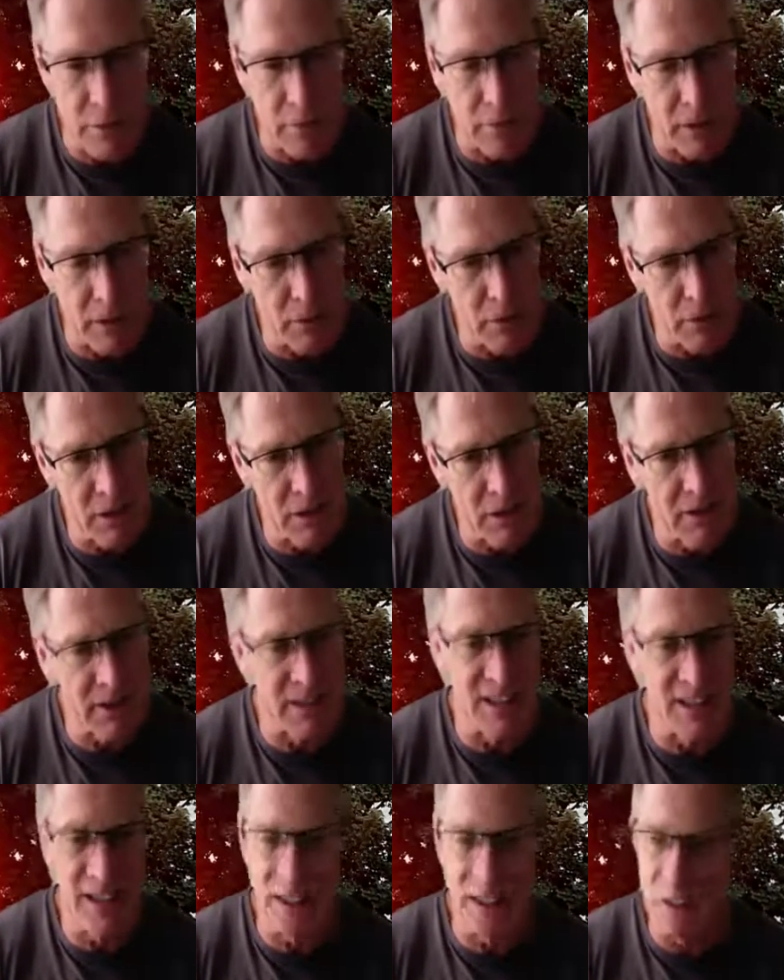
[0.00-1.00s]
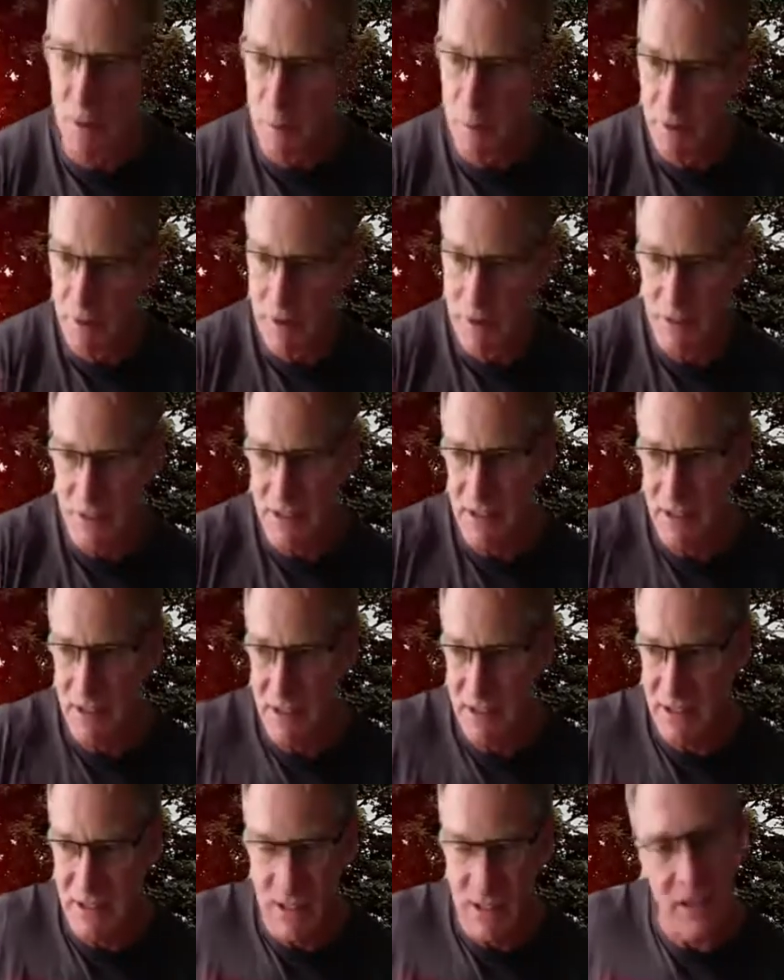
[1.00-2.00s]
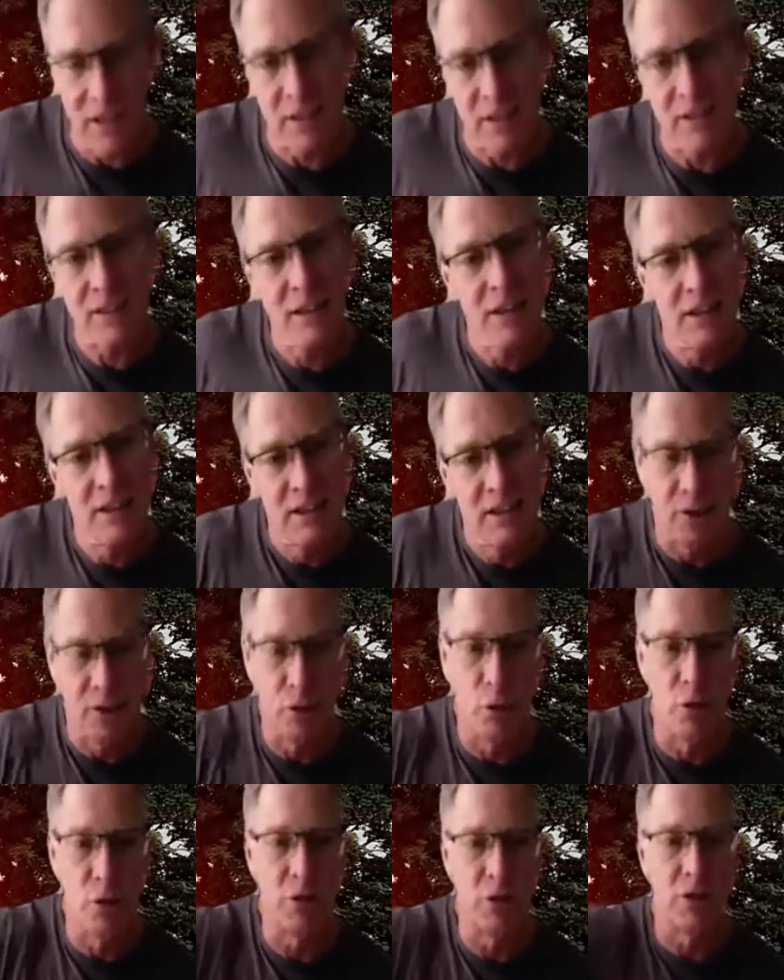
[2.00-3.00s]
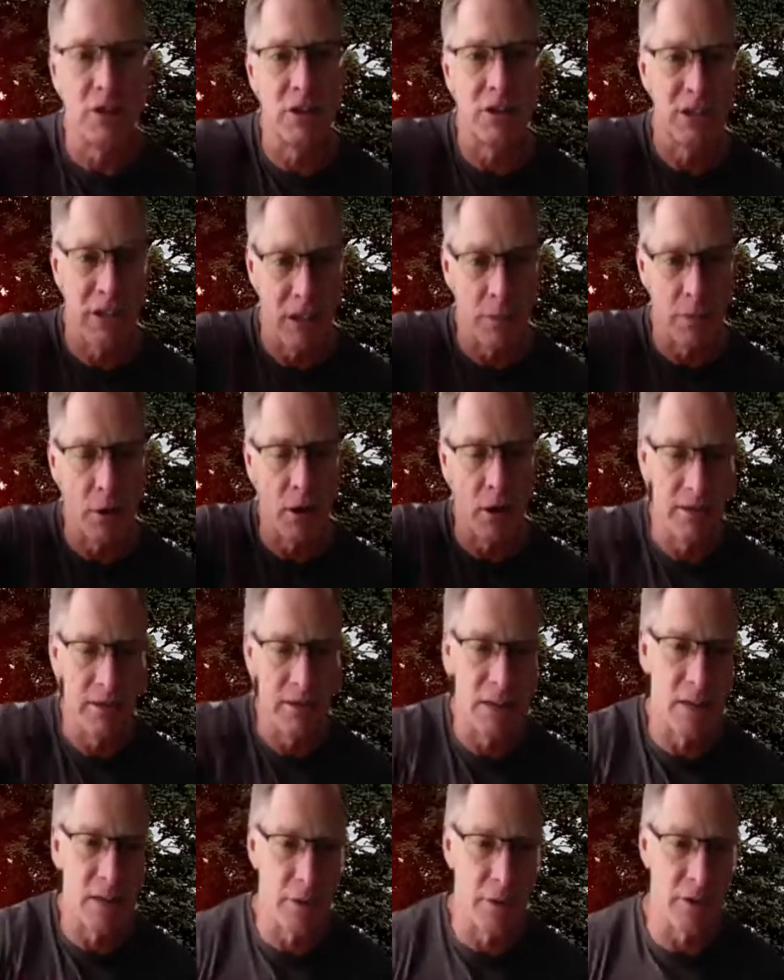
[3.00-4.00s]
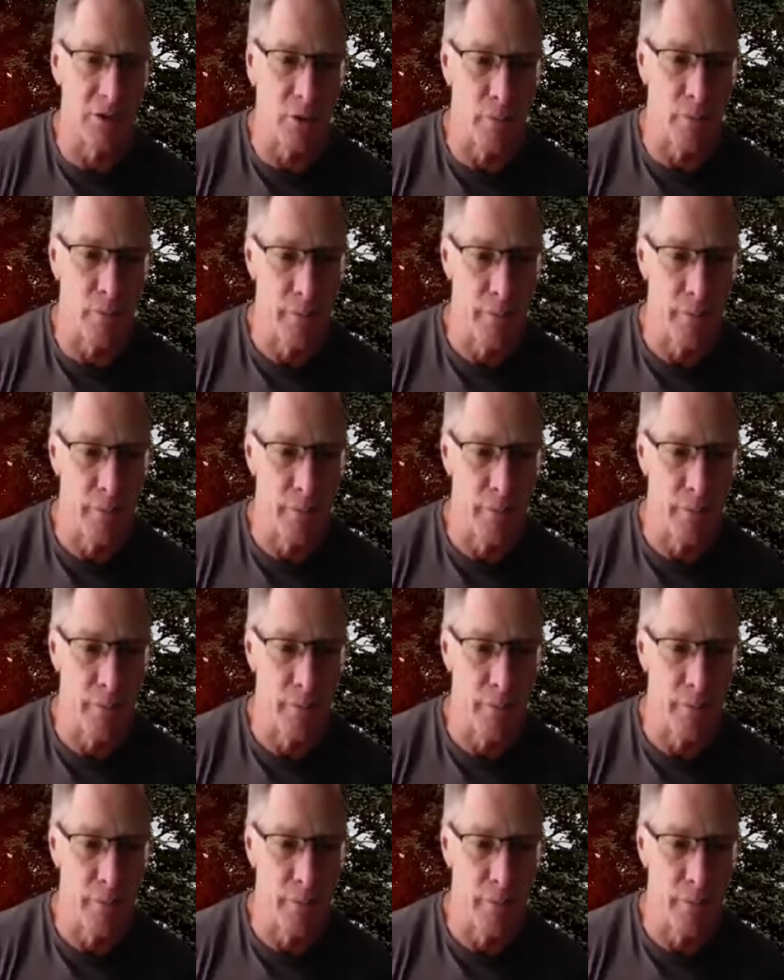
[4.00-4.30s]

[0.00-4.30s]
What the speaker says: Maybe they just need a little bit of this, this, and this in order to stabilize that muscle.